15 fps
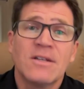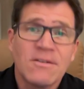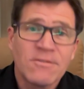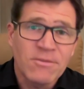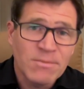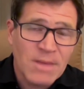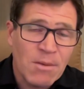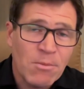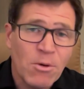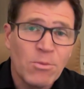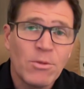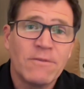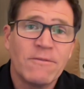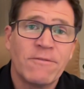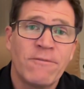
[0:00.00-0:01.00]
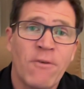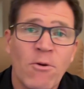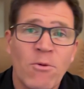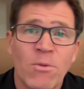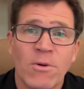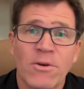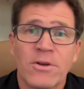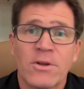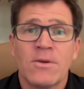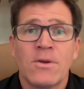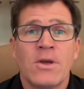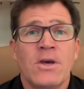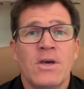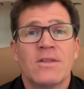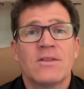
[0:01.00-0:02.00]
from that moment forward,
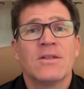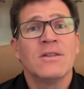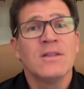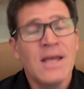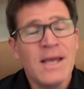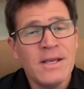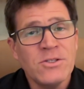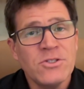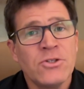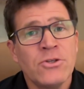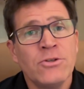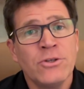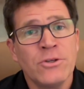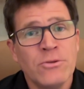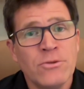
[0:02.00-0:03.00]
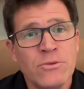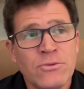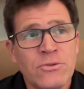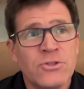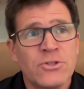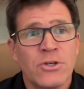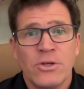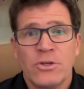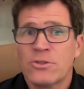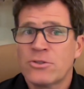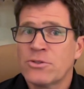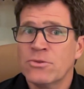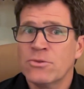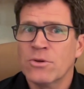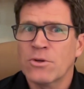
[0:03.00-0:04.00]
the lens you use
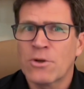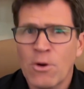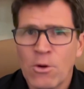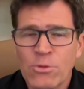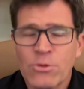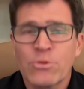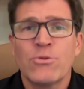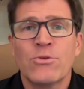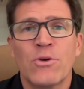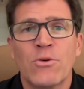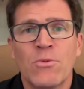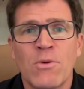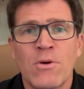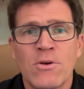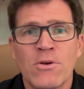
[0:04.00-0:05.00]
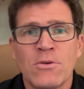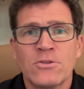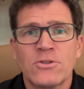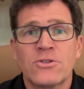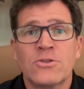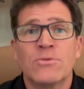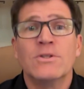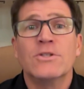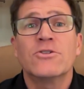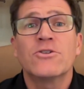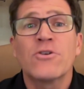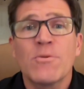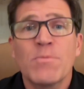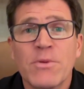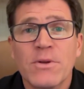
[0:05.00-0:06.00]
to go through the world, to
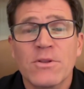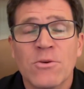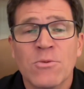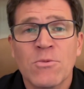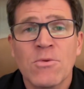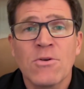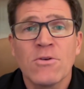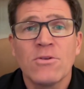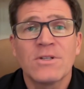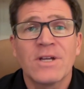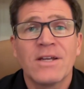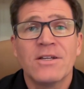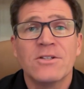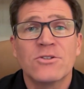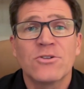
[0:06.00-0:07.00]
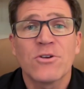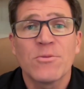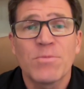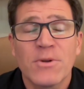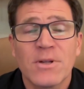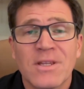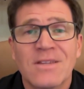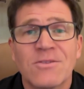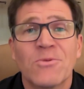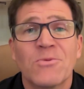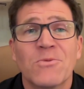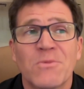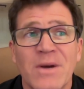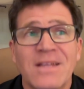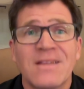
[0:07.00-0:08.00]
interpret the world and interpret the
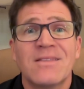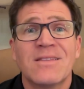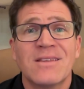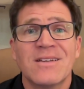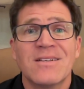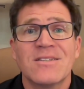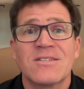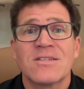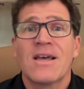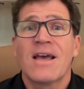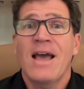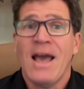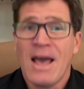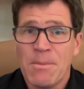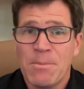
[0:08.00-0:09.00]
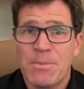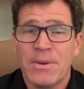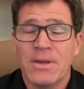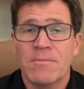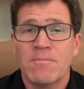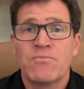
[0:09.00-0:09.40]
way things happen,